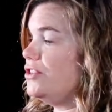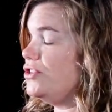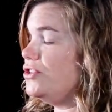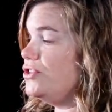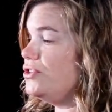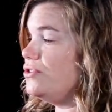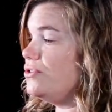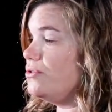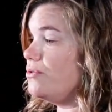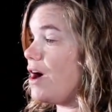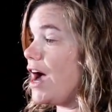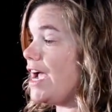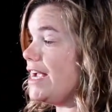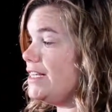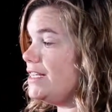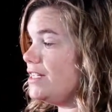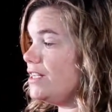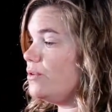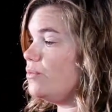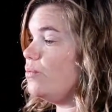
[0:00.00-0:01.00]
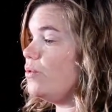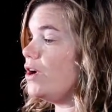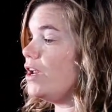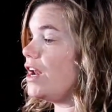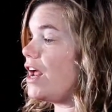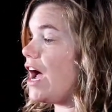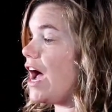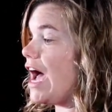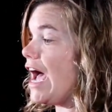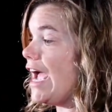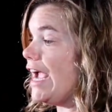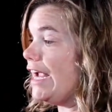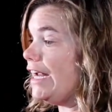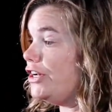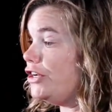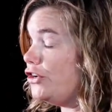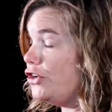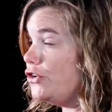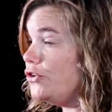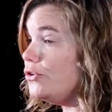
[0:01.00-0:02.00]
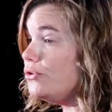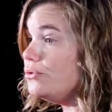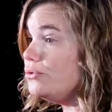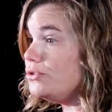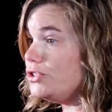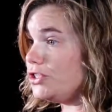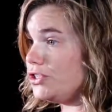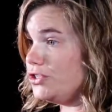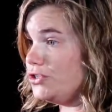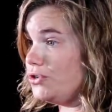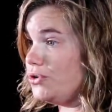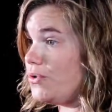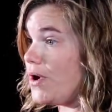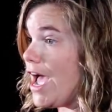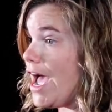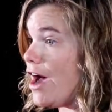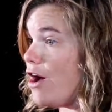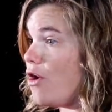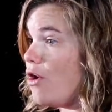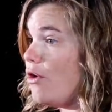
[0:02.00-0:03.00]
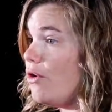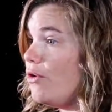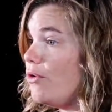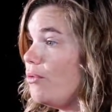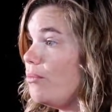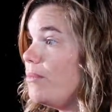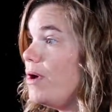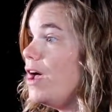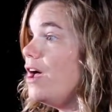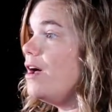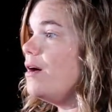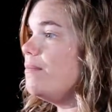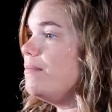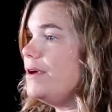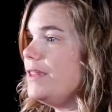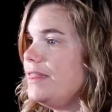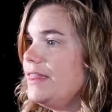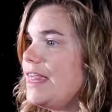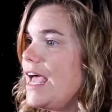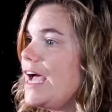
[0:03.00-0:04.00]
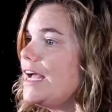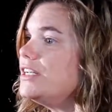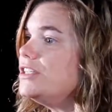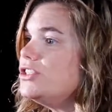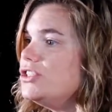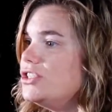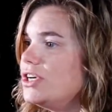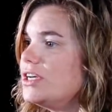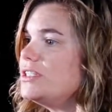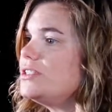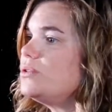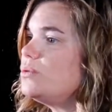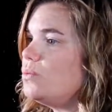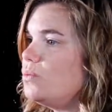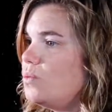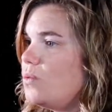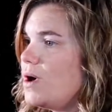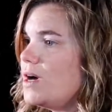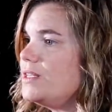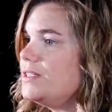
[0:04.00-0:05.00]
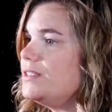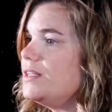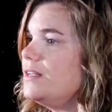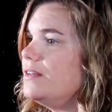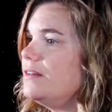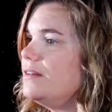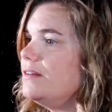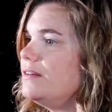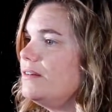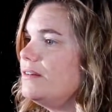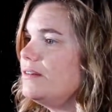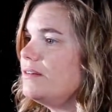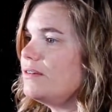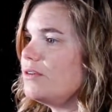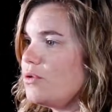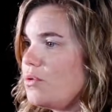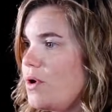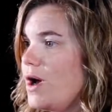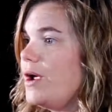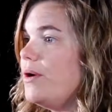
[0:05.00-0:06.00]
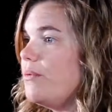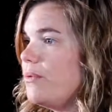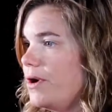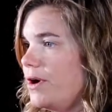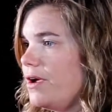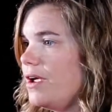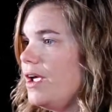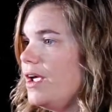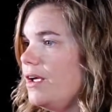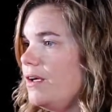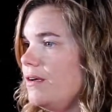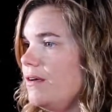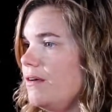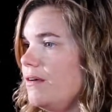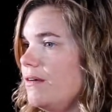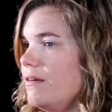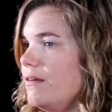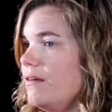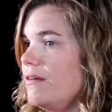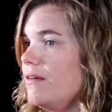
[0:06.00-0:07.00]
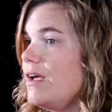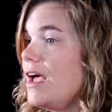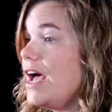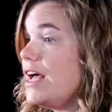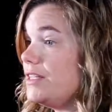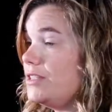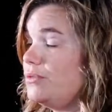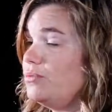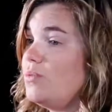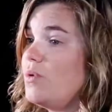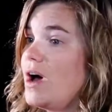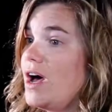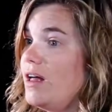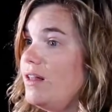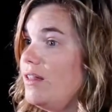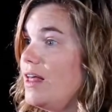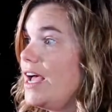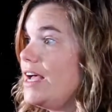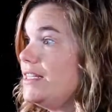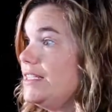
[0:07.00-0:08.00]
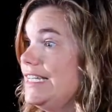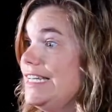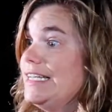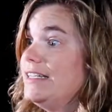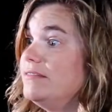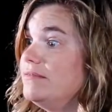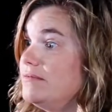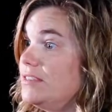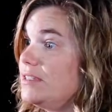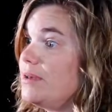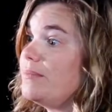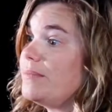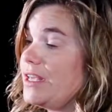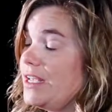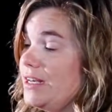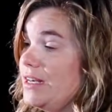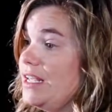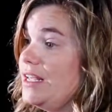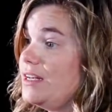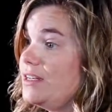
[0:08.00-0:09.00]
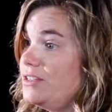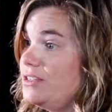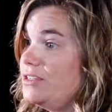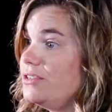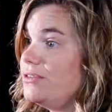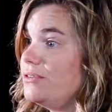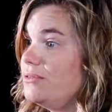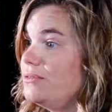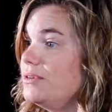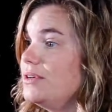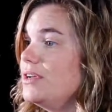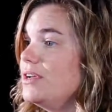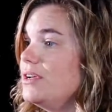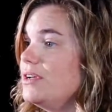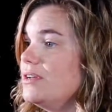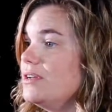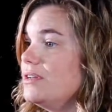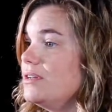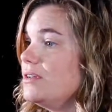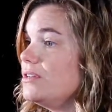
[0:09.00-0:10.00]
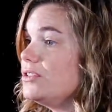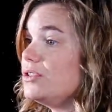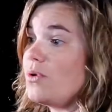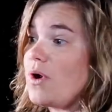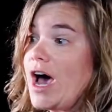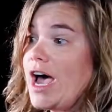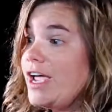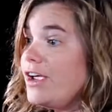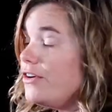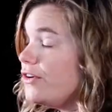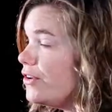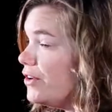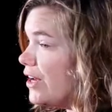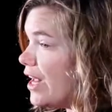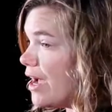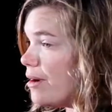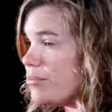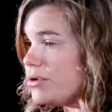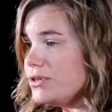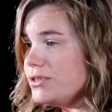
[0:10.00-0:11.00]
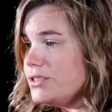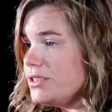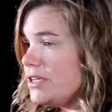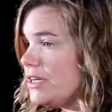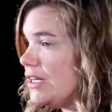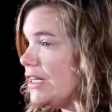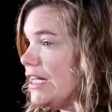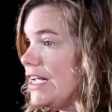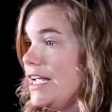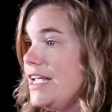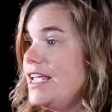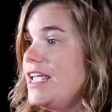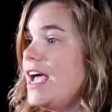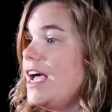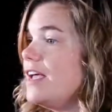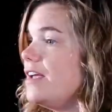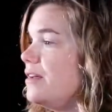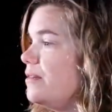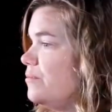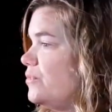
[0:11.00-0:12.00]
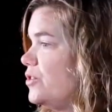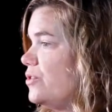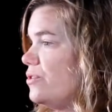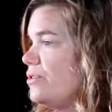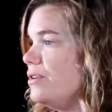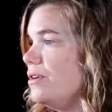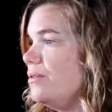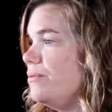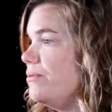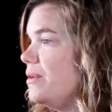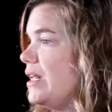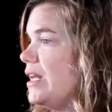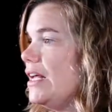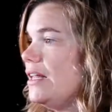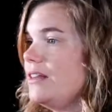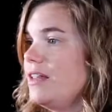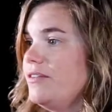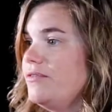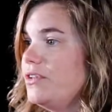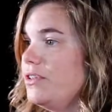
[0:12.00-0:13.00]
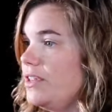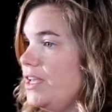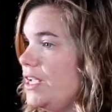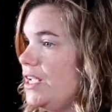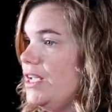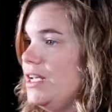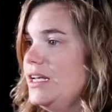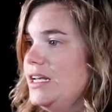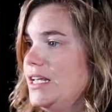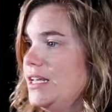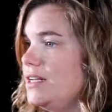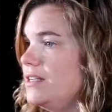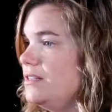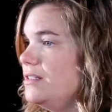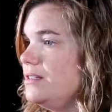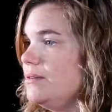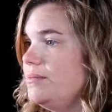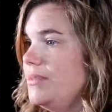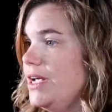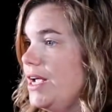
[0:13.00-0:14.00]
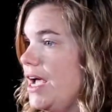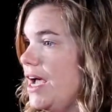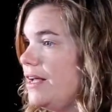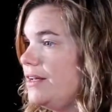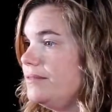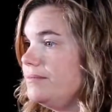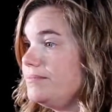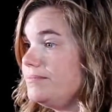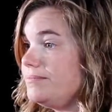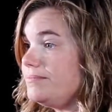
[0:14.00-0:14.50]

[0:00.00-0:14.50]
do. I did what I knew to do at home, but that just wasn't quite working as well as it something needed to. So I could not personally get him to the reading level that he needed to be at.